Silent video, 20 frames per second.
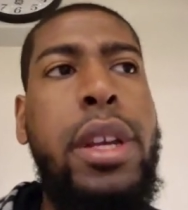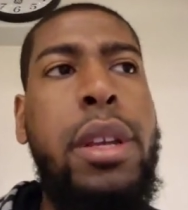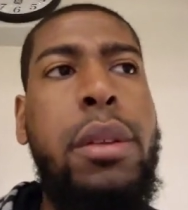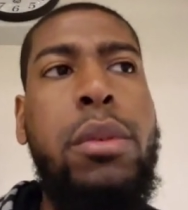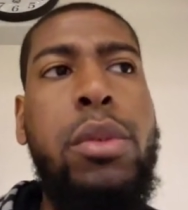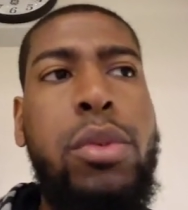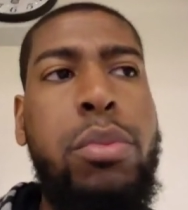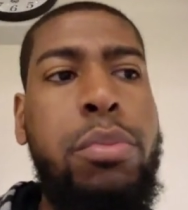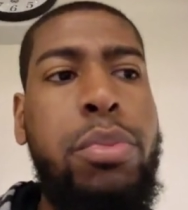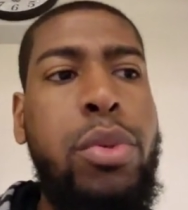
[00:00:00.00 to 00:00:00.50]

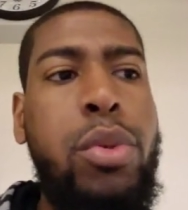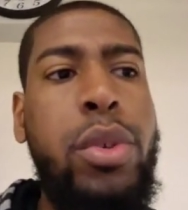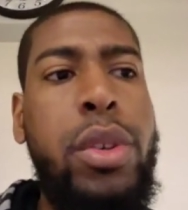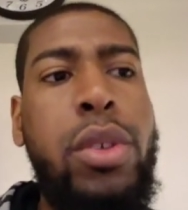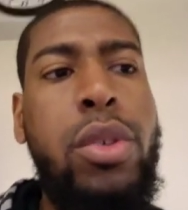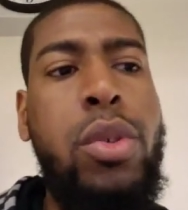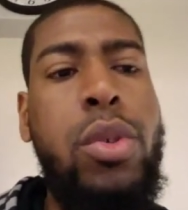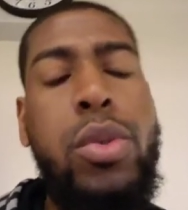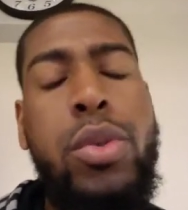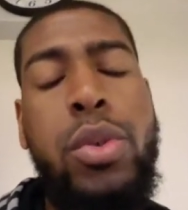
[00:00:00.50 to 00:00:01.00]
and
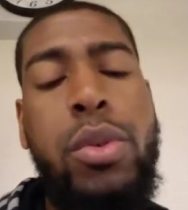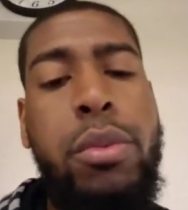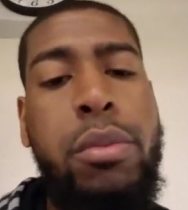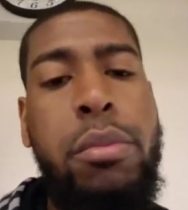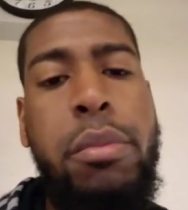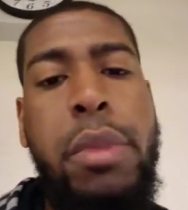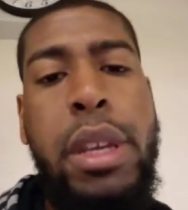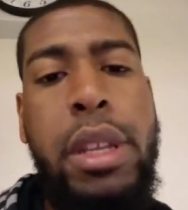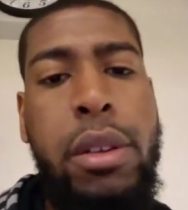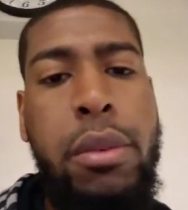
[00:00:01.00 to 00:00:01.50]

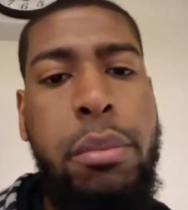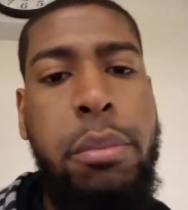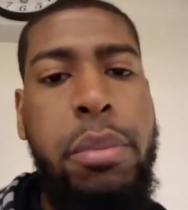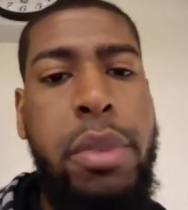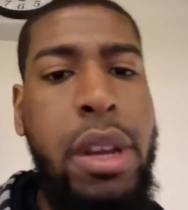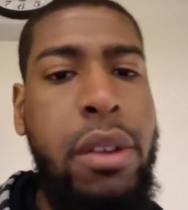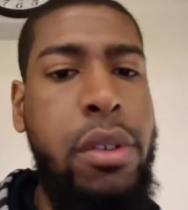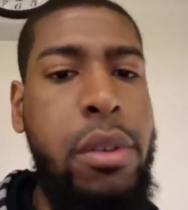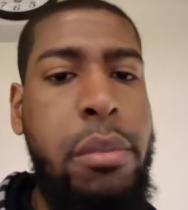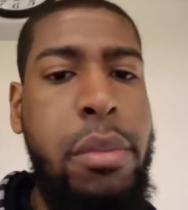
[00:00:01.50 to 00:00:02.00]
Budenholzer made a
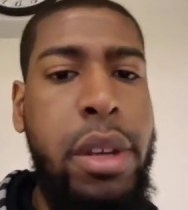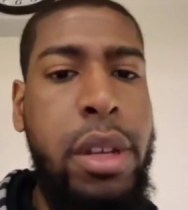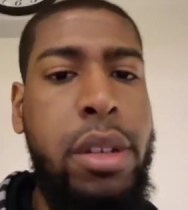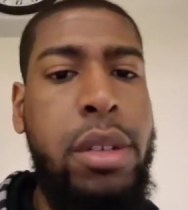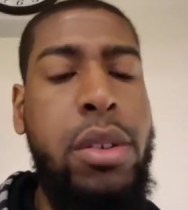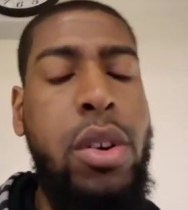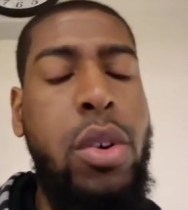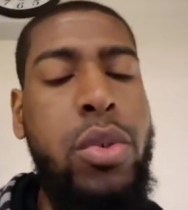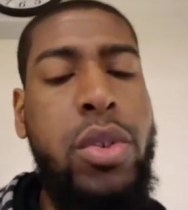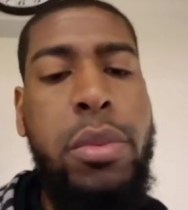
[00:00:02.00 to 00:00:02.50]
very
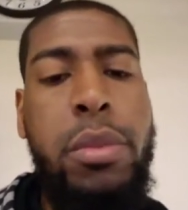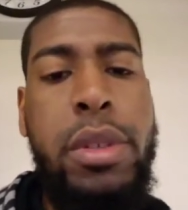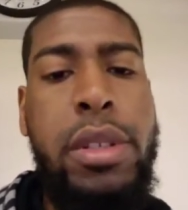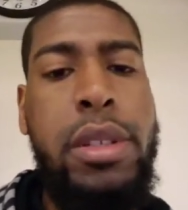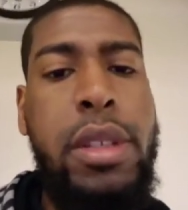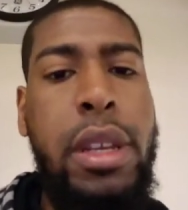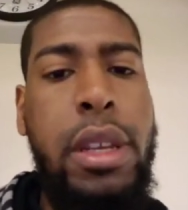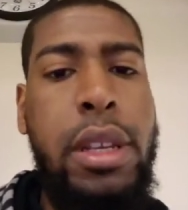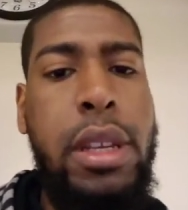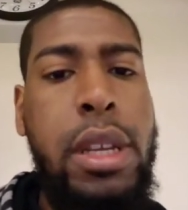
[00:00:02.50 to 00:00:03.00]
big coaching
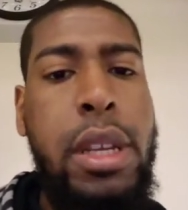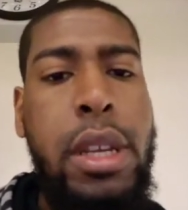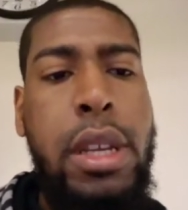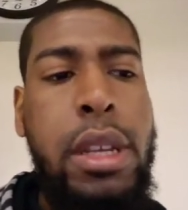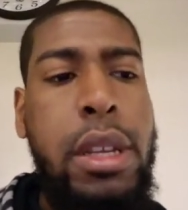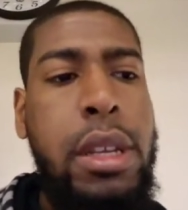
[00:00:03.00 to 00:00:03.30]
mistake.